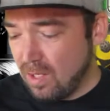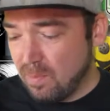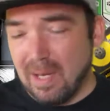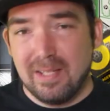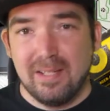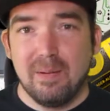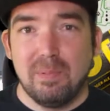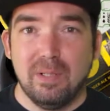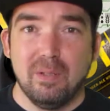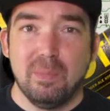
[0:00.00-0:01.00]
to spice it up a
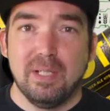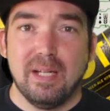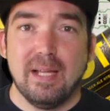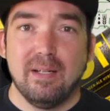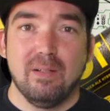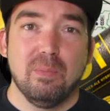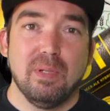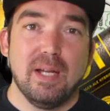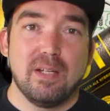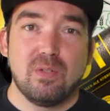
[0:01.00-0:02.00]
little bit and add a little
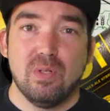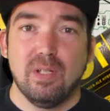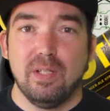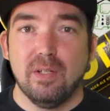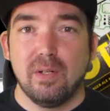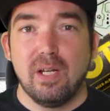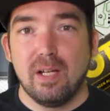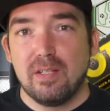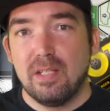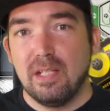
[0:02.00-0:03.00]
bit extra, you know,
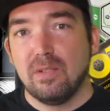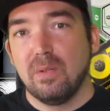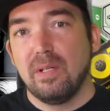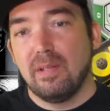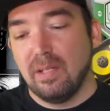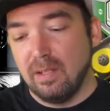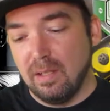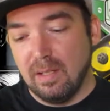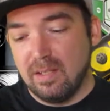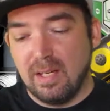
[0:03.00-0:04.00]
cut scenes or anything,
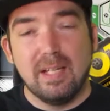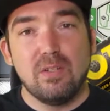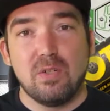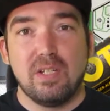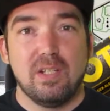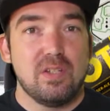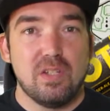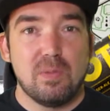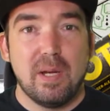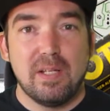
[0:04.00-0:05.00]
something interesting just to
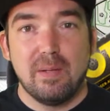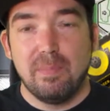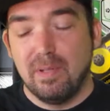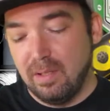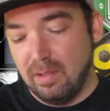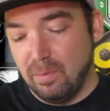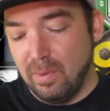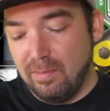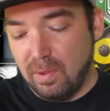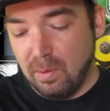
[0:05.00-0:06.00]
spice up the
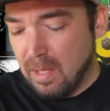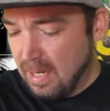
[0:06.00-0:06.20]
review.